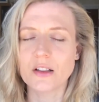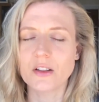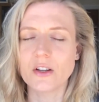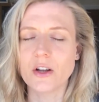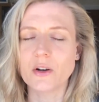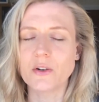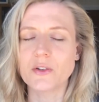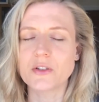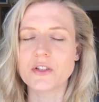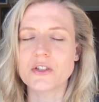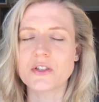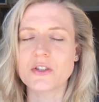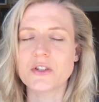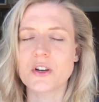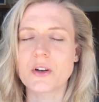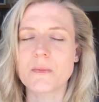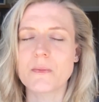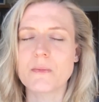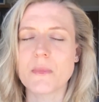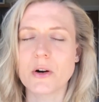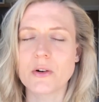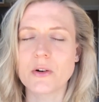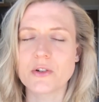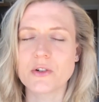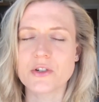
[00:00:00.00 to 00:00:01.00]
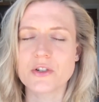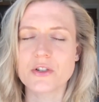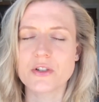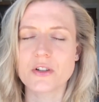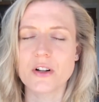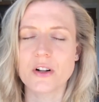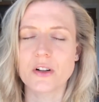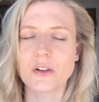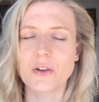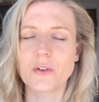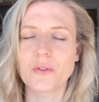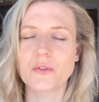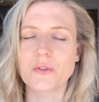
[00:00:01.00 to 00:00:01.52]
Notice your
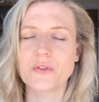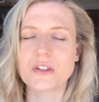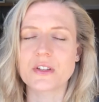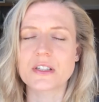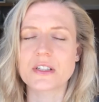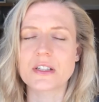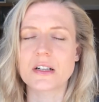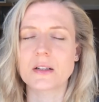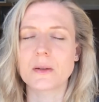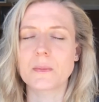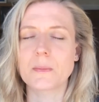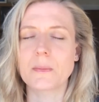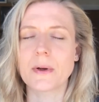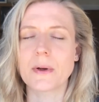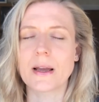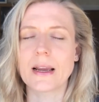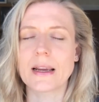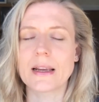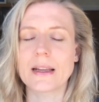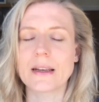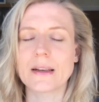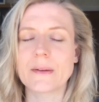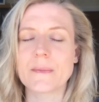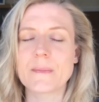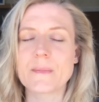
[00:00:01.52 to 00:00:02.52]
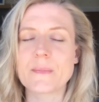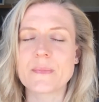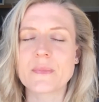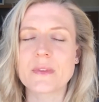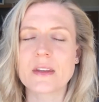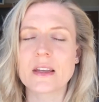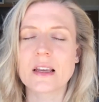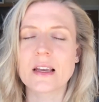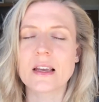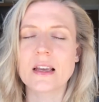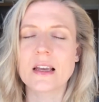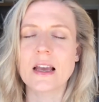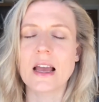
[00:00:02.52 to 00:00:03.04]
emotional, your physical pain
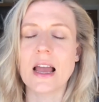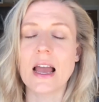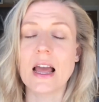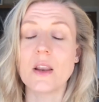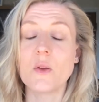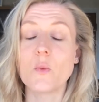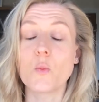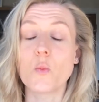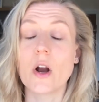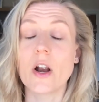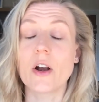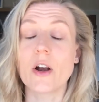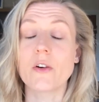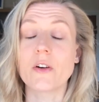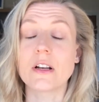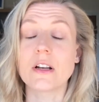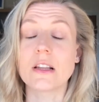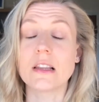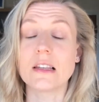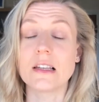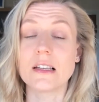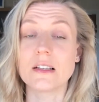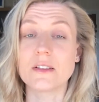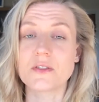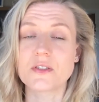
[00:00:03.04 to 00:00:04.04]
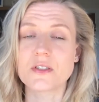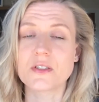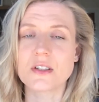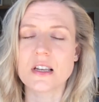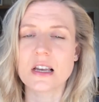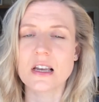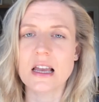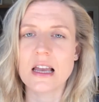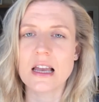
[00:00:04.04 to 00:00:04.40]
and where it lives.